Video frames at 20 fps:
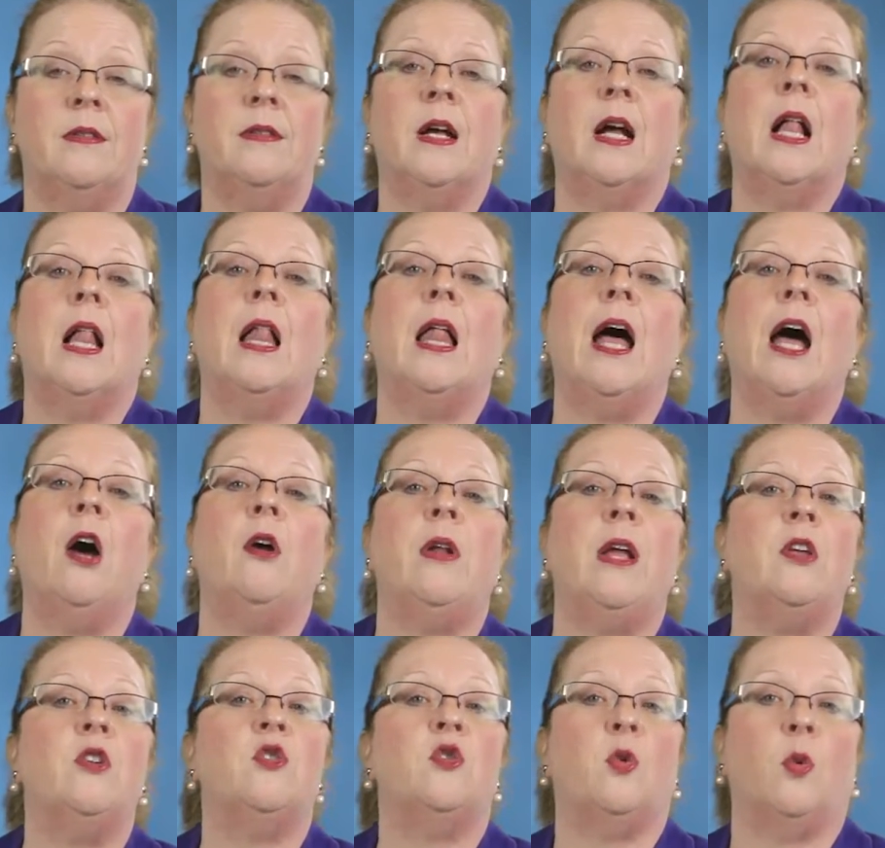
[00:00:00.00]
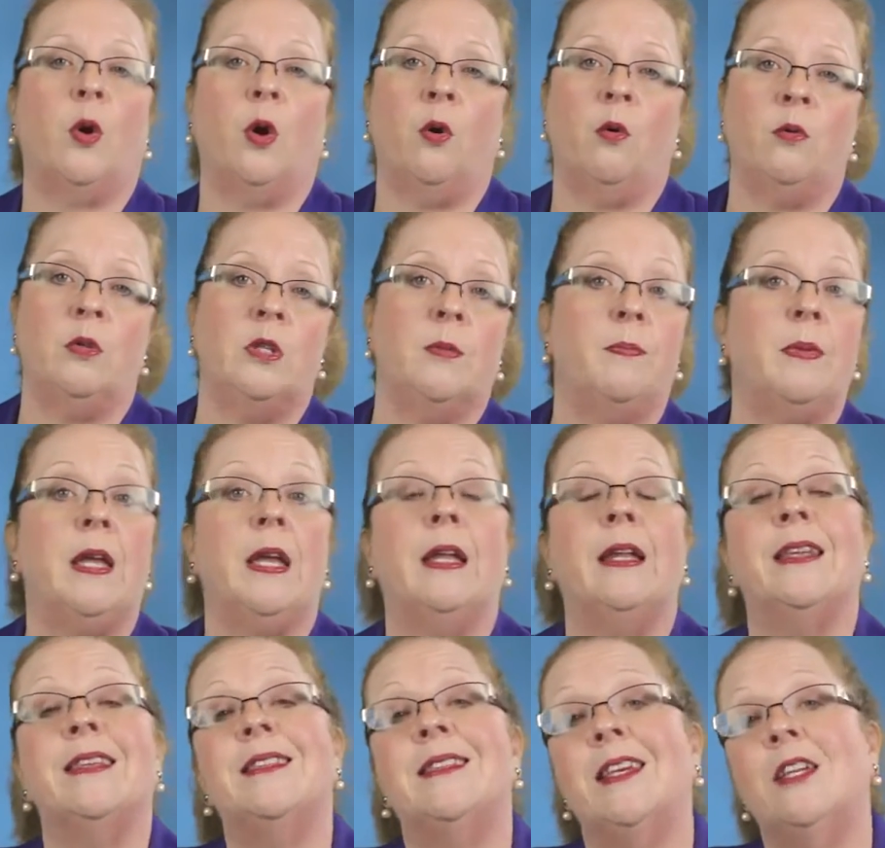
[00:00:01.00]
the cloud has grown to be an
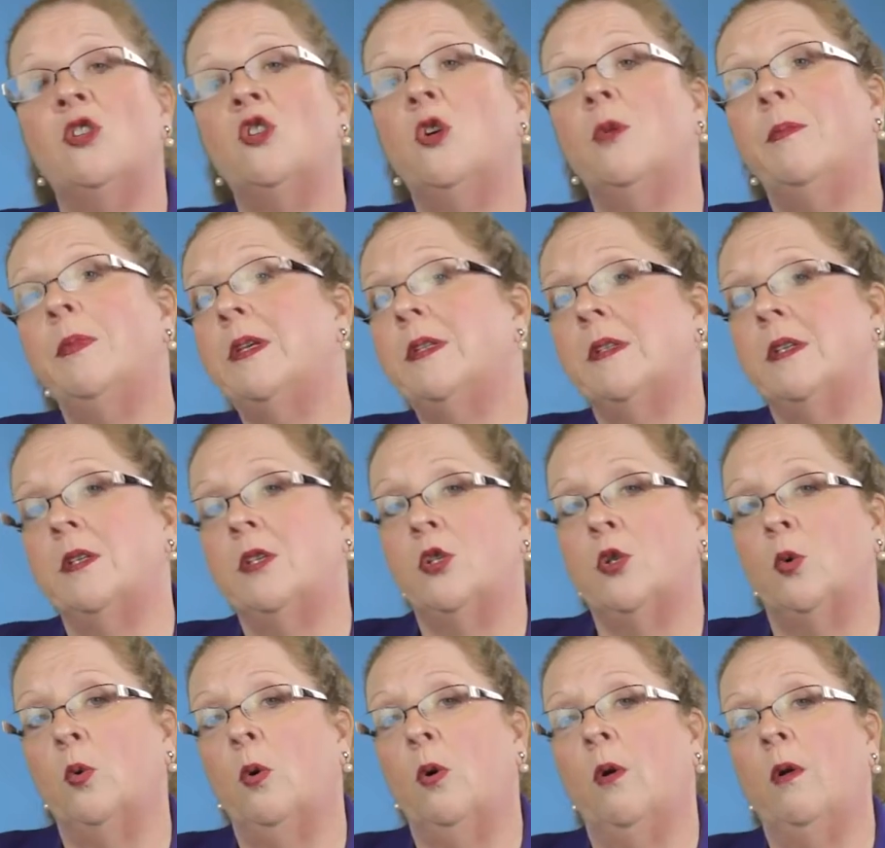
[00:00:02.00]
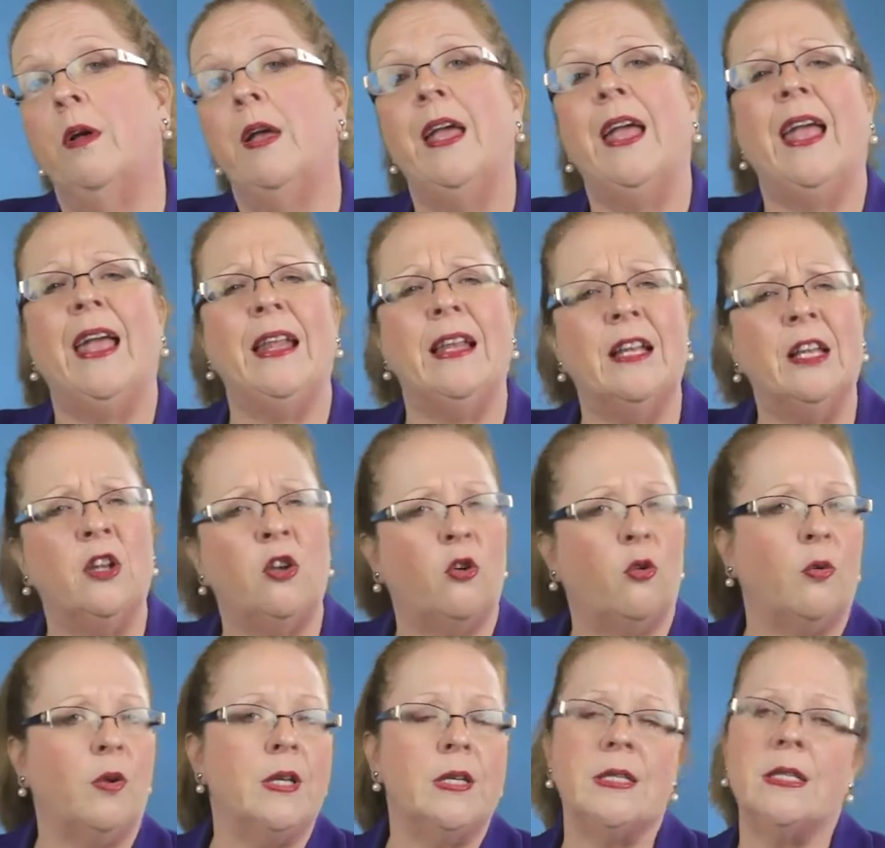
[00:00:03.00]
essential business tool in an
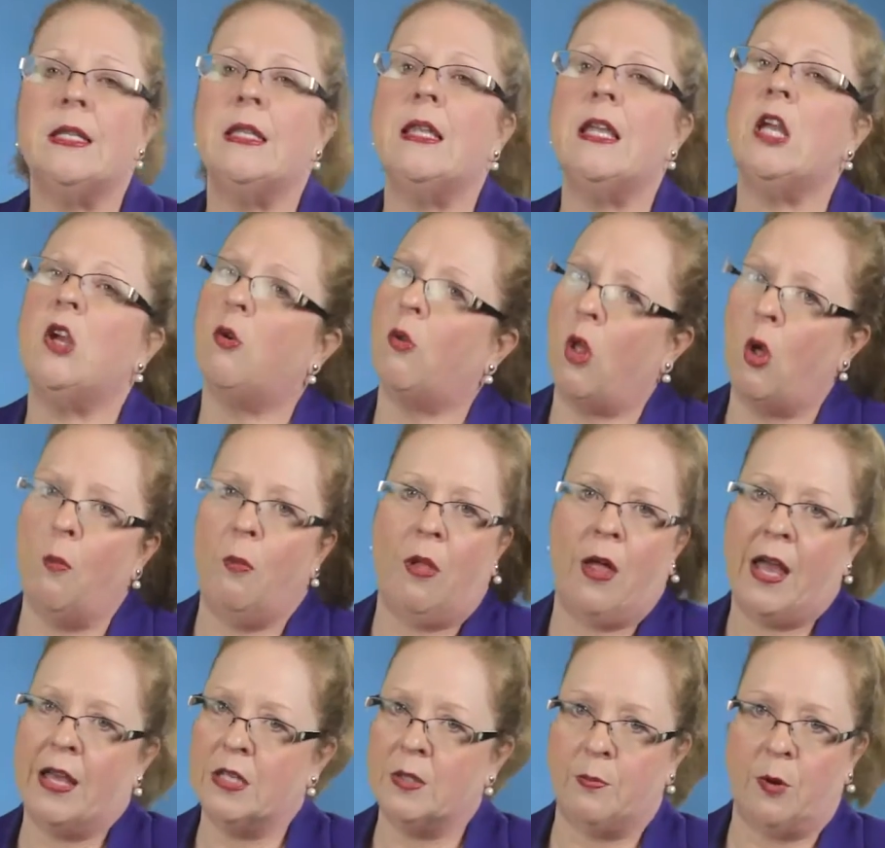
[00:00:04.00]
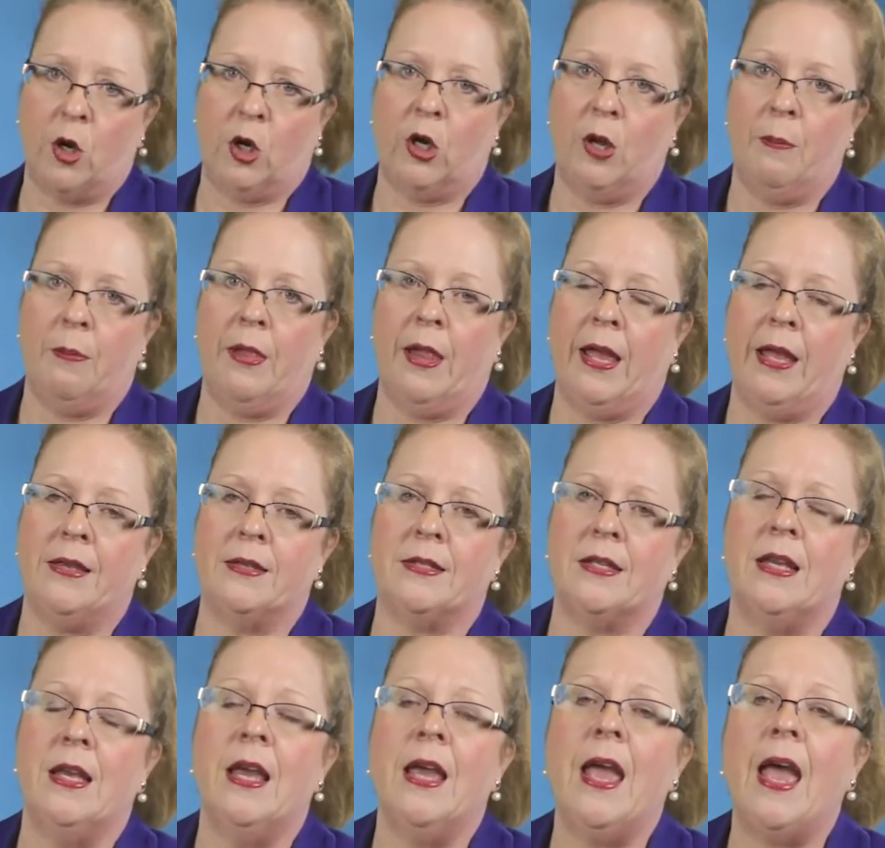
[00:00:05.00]
increasingly globalized marketplace
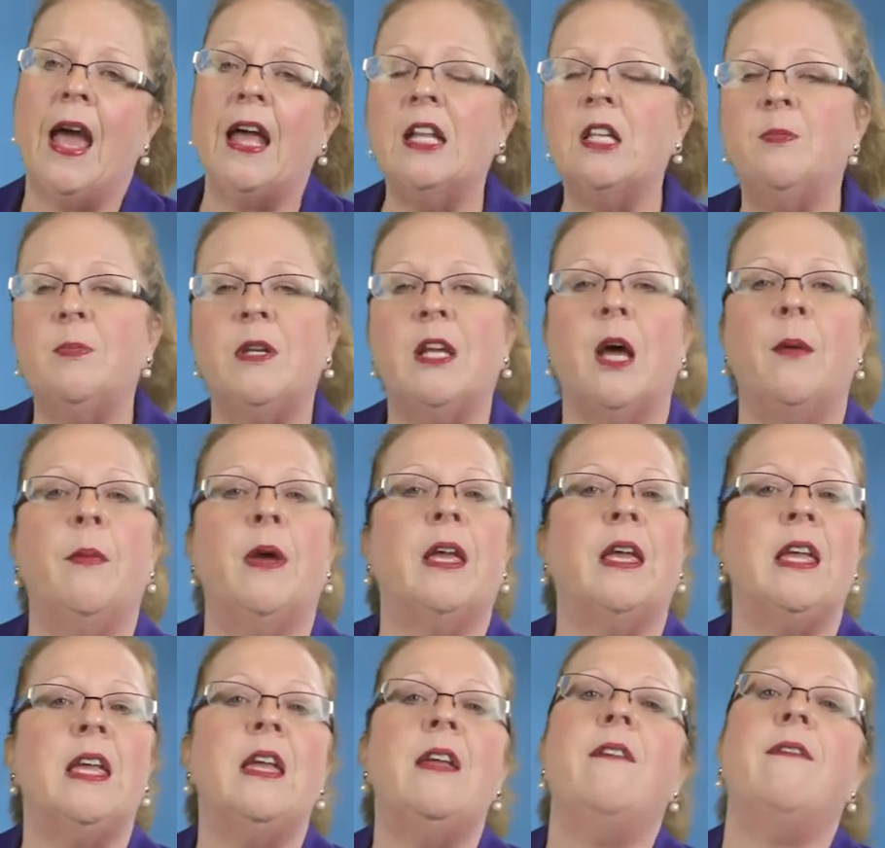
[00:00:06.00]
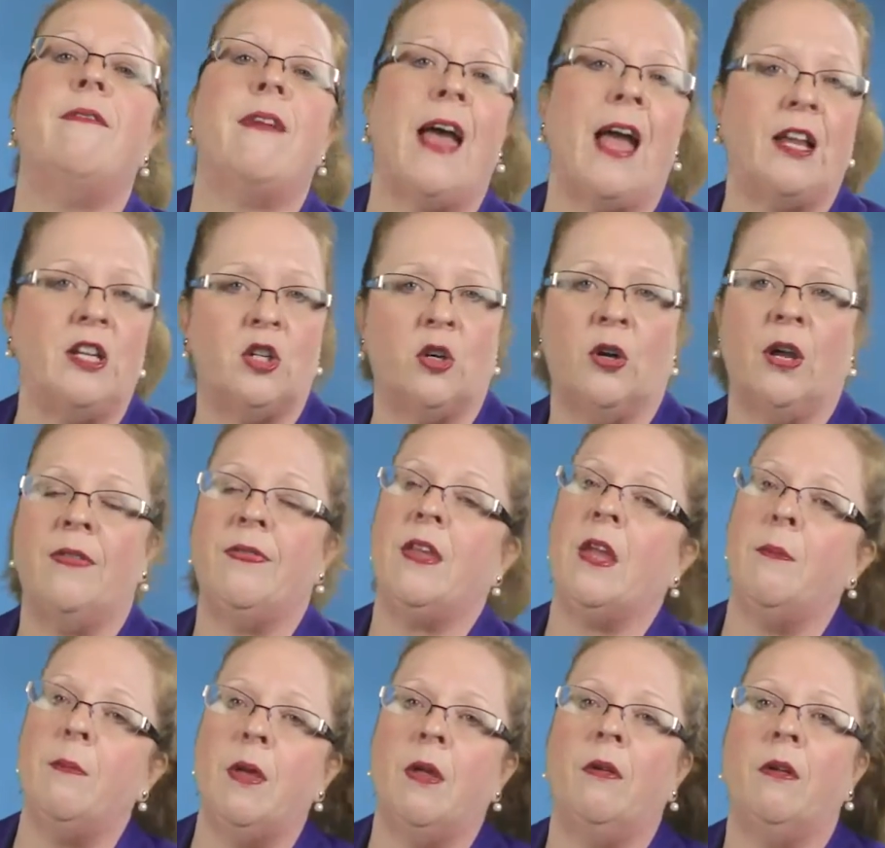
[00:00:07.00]
and has become a key factor in
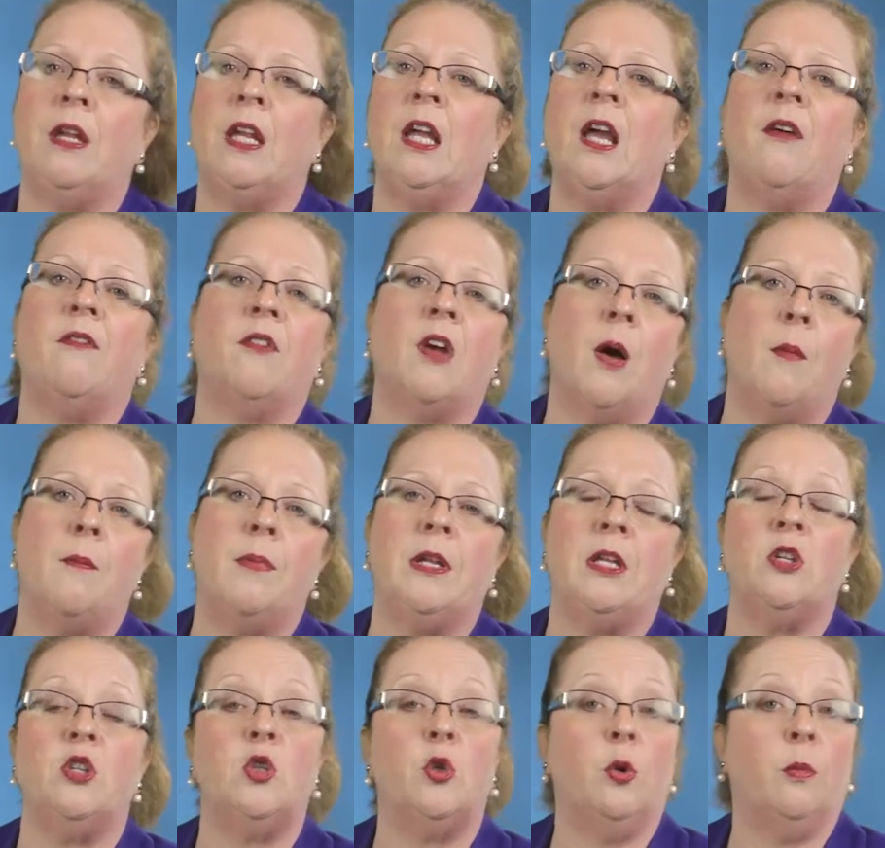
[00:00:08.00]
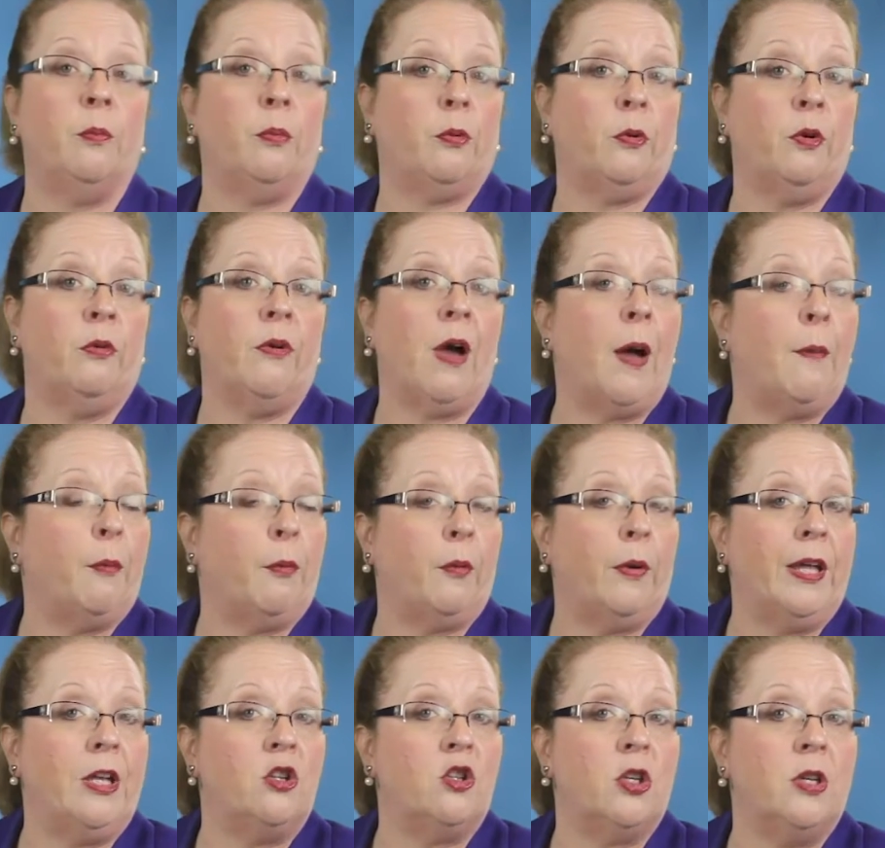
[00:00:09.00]
the ability of companies to improve
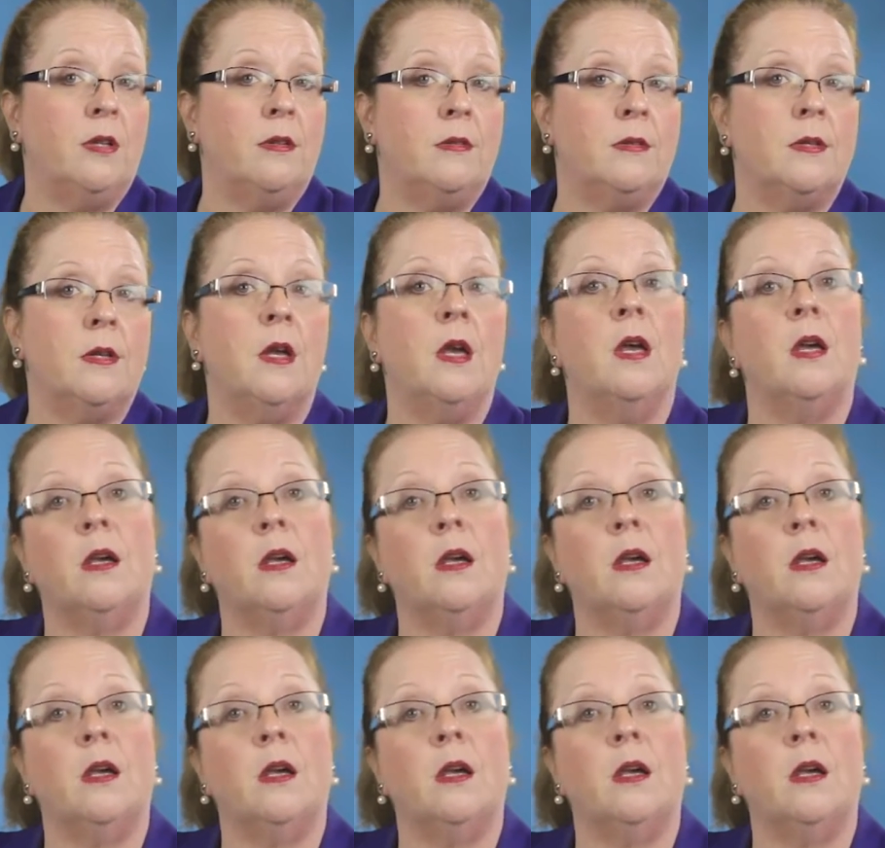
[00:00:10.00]
operations,